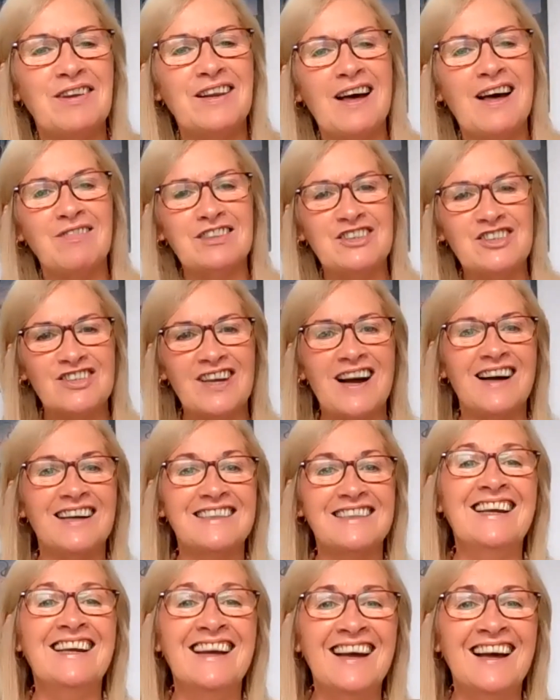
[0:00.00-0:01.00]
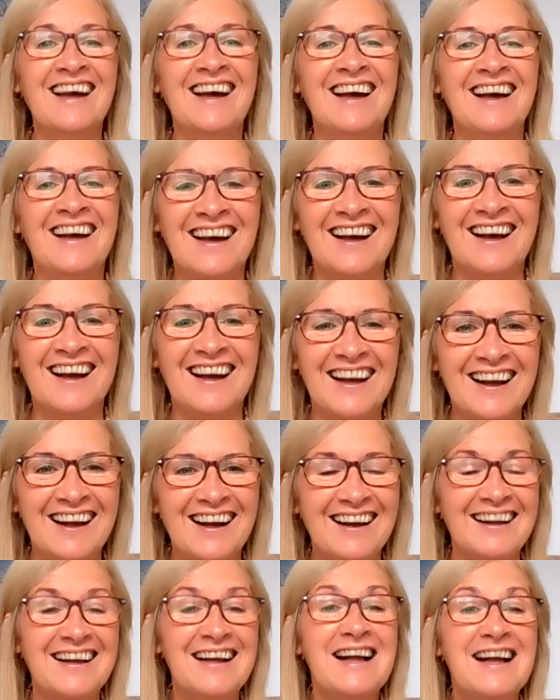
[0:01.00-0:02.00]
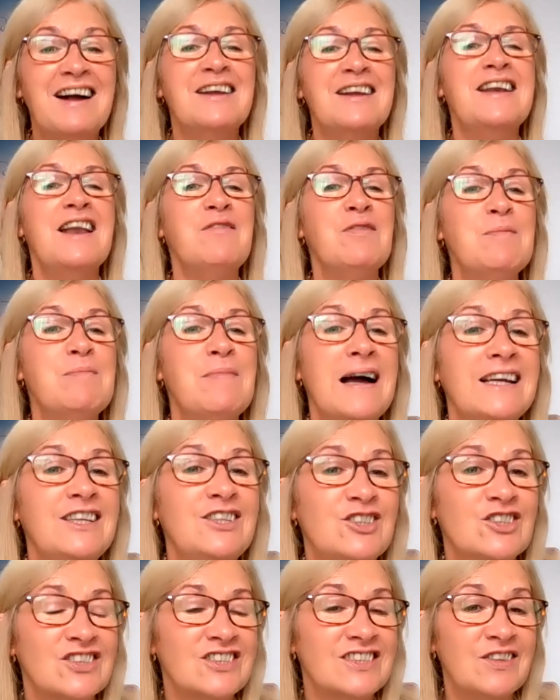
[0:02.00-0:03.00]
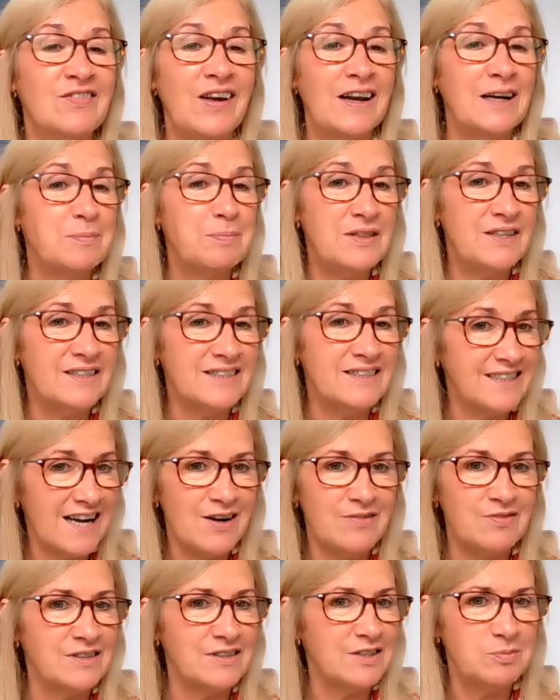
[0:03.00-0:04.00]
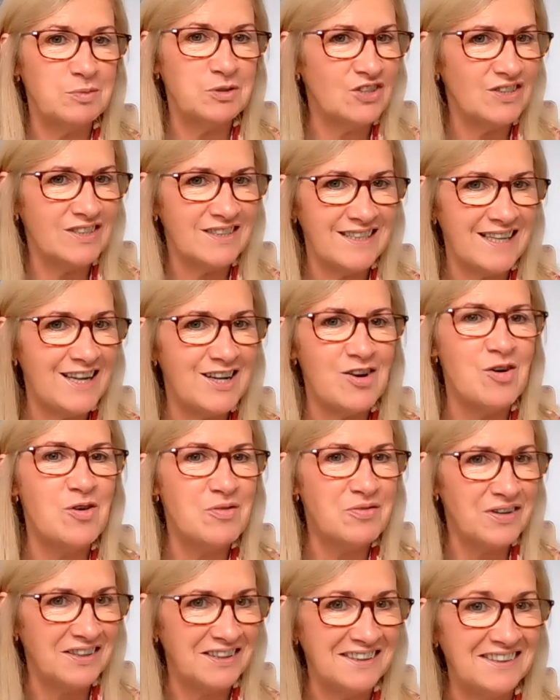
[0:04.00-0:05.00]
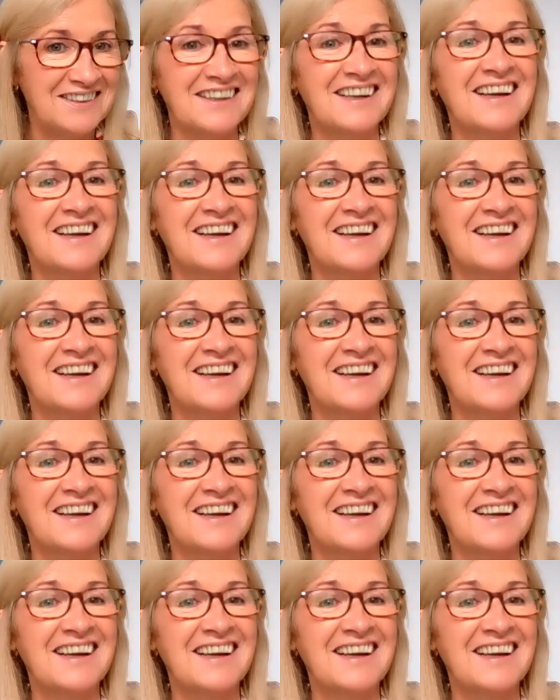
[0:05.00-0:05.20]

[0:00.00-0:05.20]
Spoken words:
We'll have a chat. Never mind just developing the service, we'll just take over.